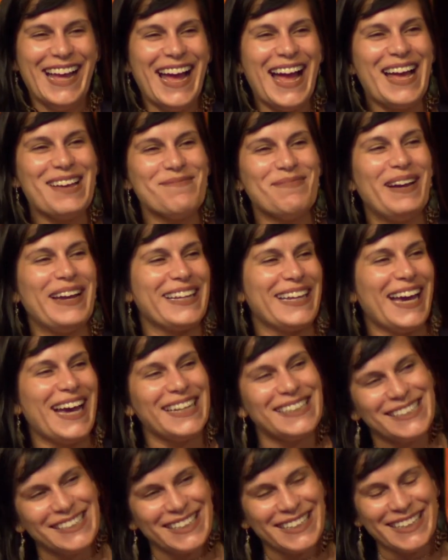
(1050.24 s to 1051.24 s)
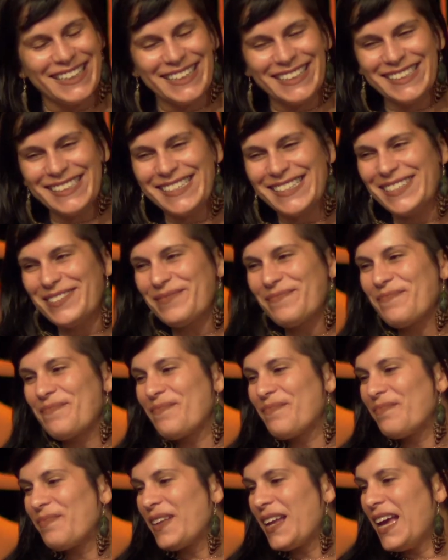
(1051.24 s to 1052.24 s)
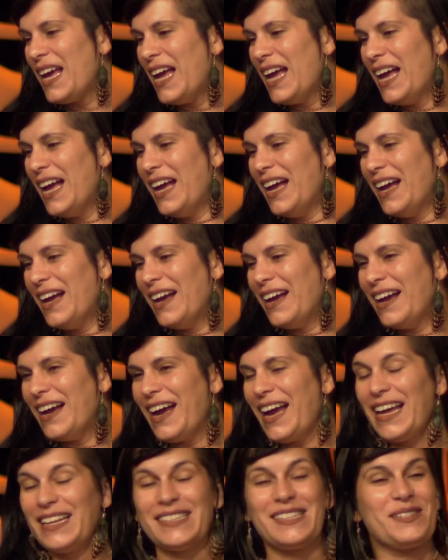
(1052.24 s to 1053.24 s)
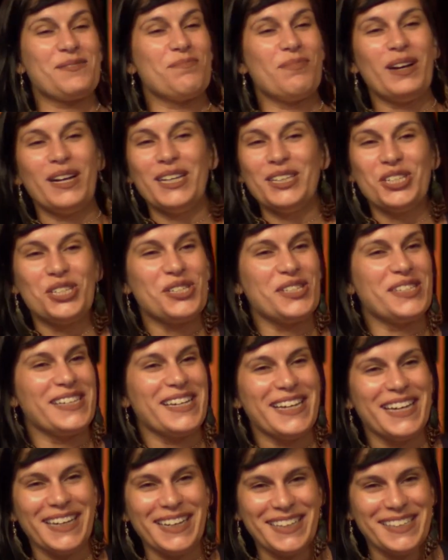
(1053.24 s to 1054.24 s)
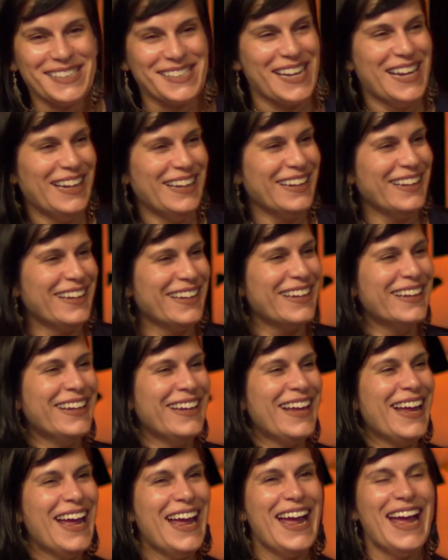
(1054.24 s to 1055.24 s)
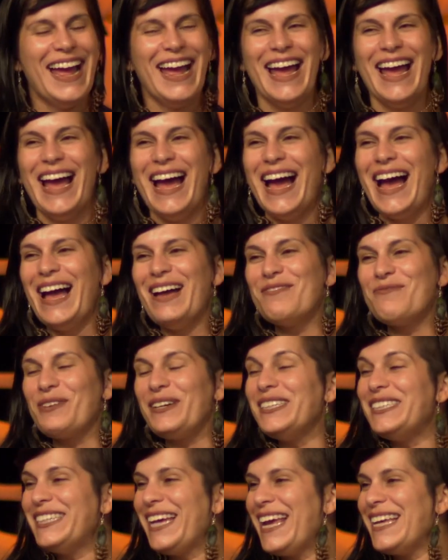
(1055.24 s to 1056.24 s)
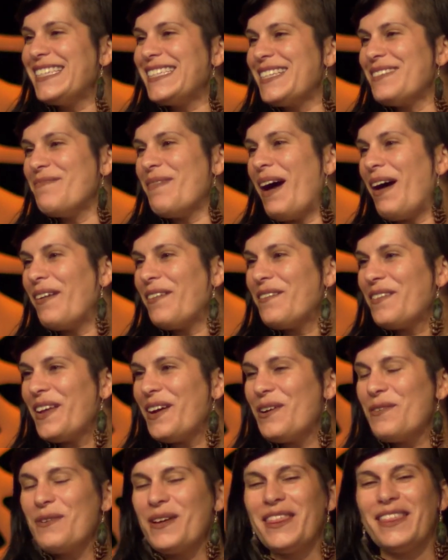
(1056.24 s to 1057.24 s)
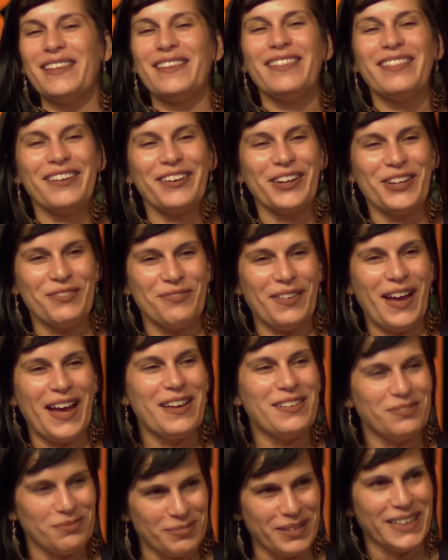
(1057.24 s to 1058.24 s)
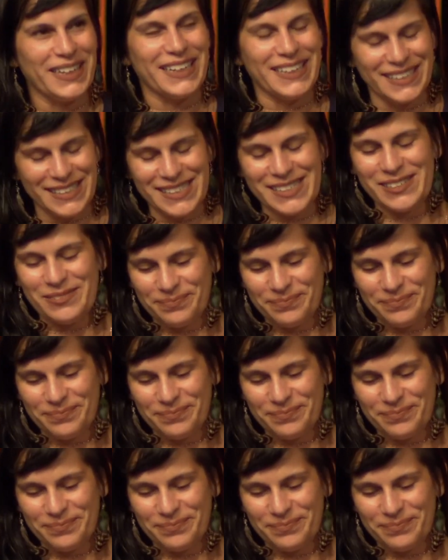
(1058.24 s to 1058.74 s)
and mariachis and smudge sticks, and we chased them out of there within 35 minutes.